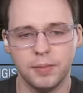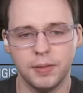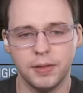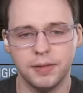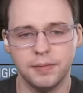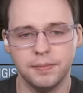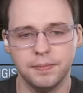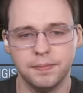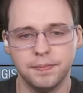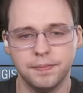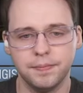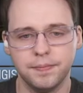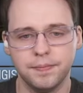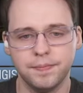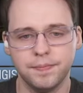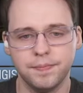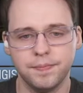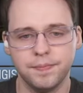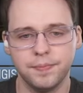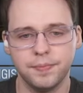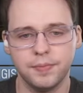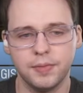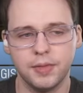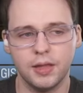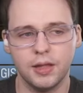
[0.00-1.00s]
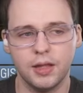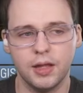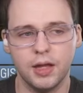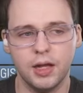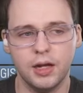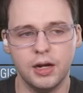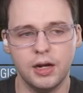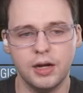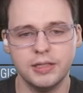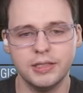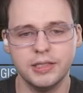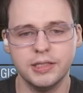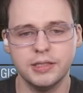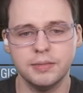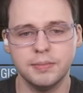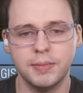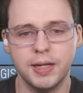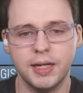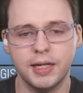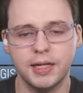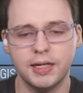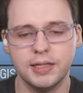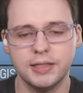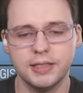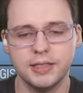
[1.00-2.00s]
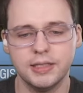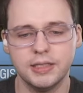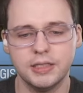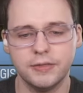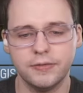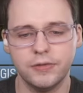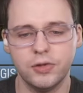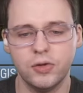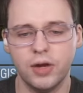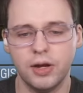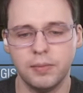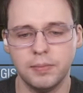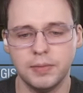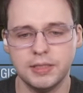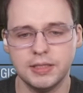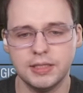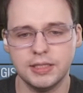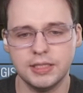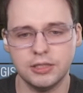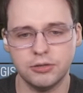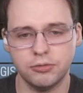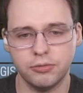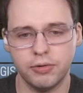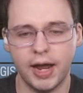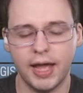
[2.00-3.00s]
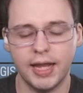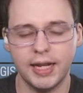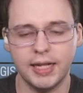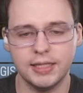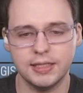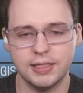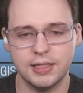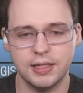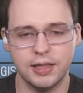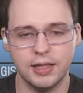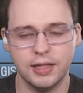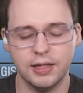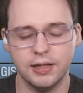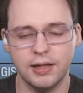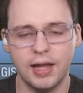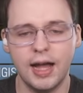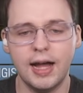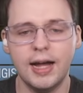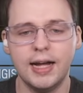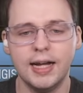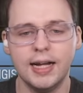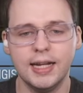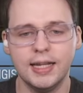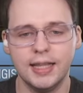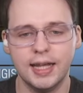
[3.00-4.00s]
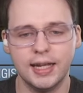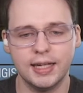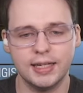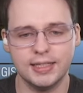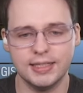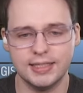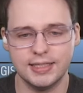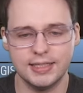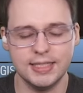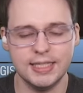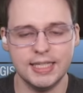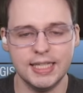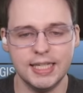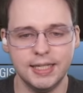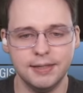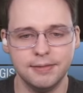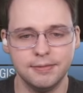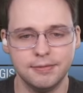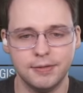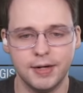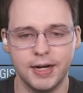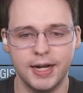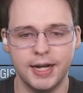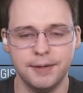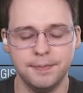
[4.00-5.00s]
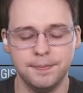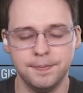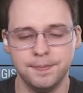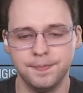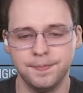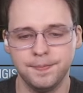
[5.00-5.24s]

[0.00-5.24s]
but I don't. It doesn't make any sense if your NPCs ran into the eye that can see, right?